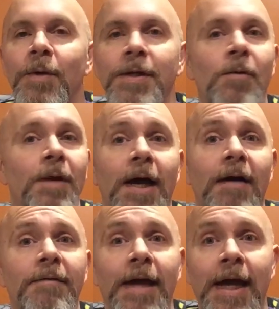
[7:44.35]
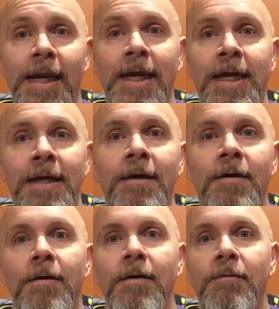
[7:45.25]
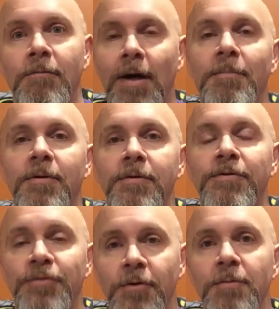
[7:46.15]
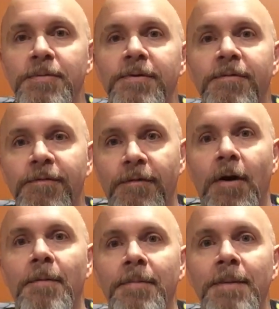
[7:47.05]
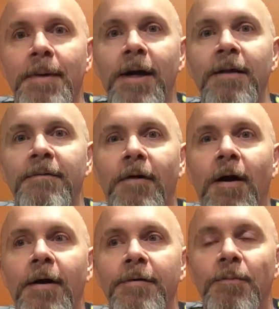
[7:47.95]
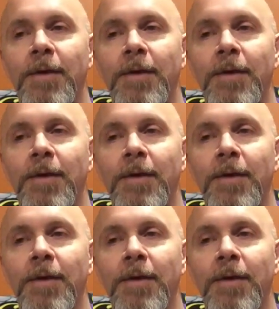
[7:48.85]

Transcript: We don't have any rebel troops from the Battle of Hoth.